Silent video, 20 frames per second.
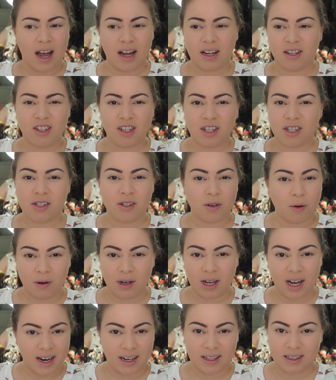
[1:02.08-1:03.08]
I just
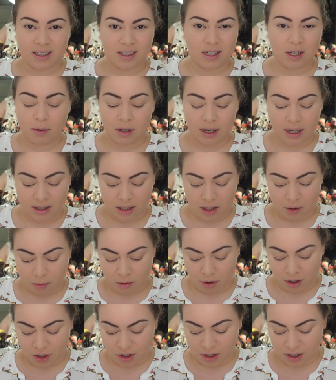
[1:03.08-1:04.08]
don't like the
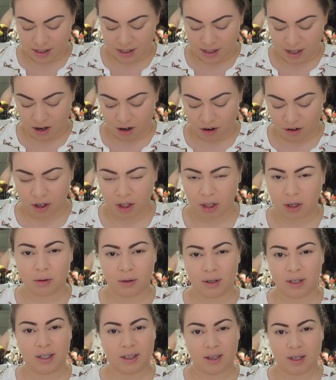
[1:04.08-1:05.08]
double-ended brushes that are
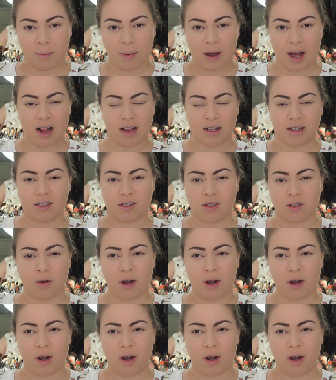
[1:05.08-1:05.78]
included in the palette,